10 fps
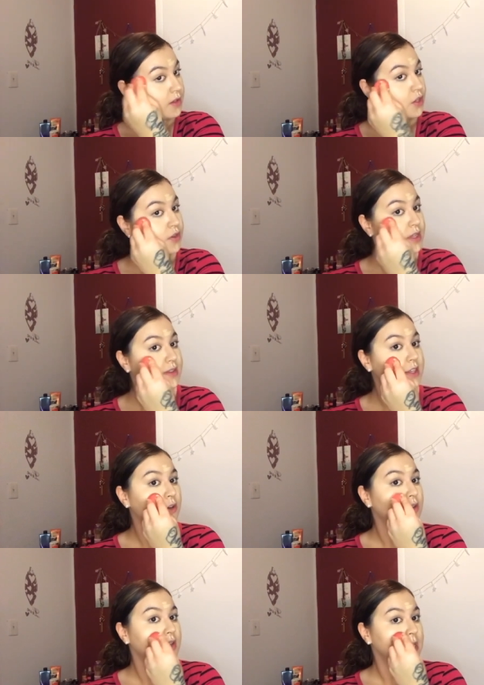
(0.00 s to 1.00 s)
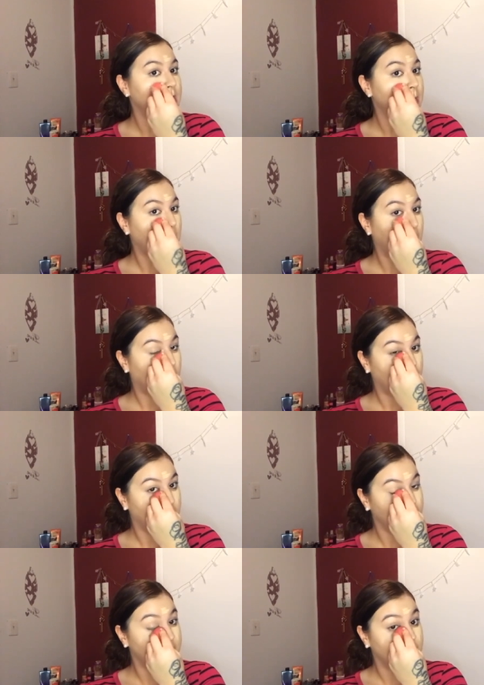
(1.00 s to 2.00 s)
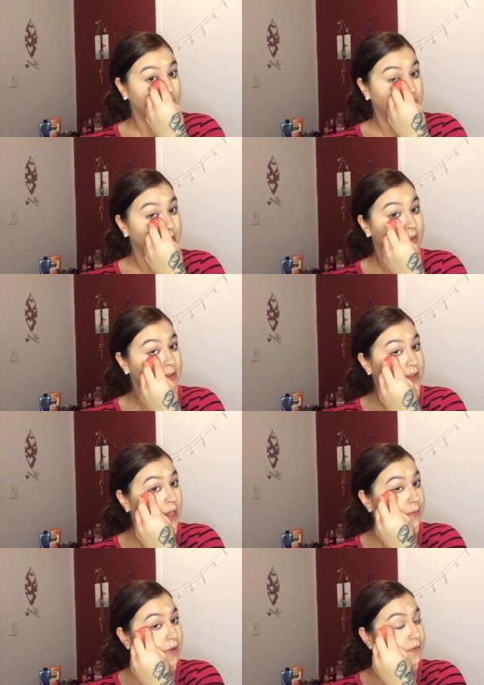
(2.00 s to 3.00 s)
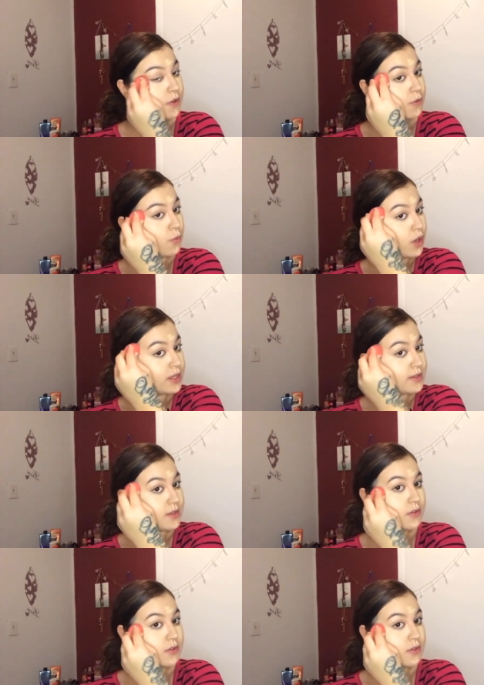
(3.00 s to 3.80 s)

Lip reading: You can totally skip this step if you want to.